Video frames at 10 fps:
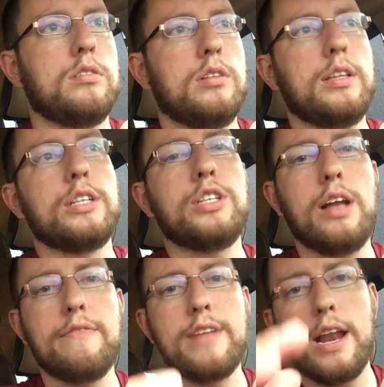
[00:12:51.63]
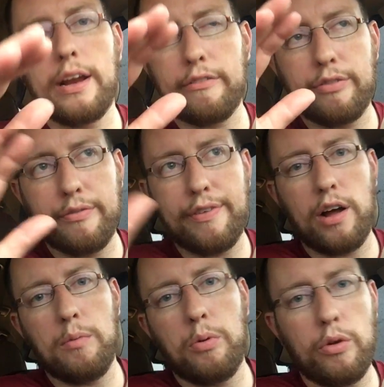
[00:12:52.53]
that they should have netting from
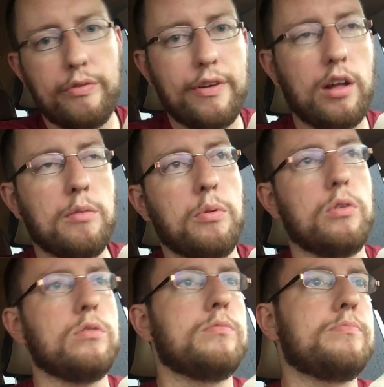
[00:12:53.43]
foul pole to foul pole.